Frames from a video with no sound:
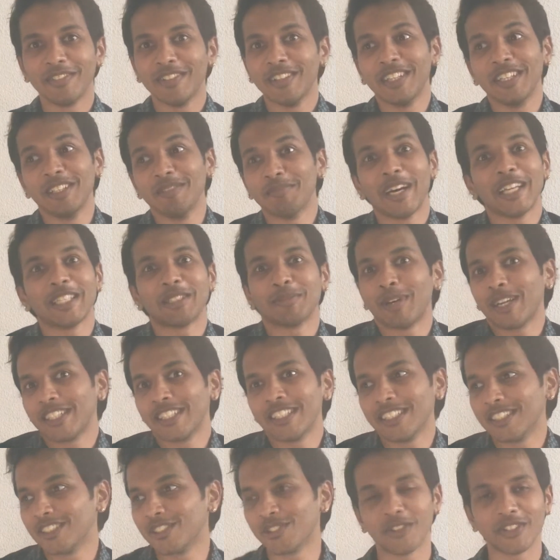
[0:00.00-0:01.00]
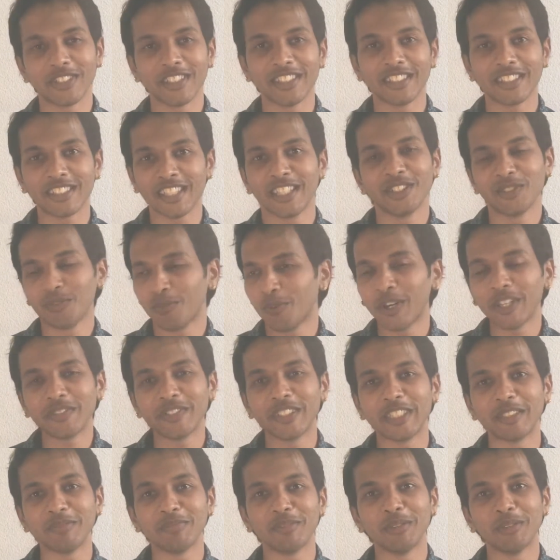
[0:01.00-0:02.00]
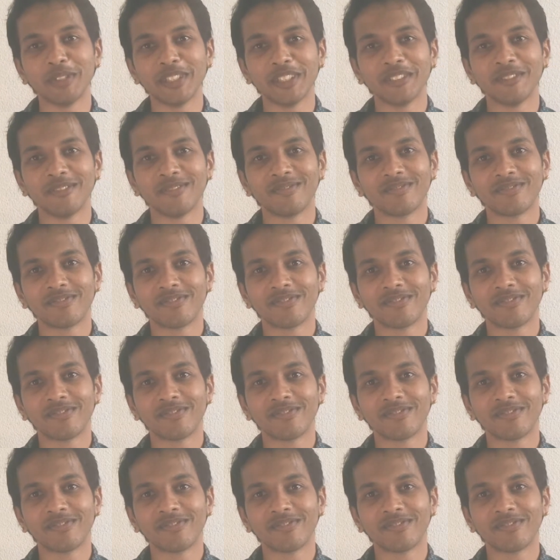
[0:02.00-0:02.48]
in mathematics or in science, whatever it may be.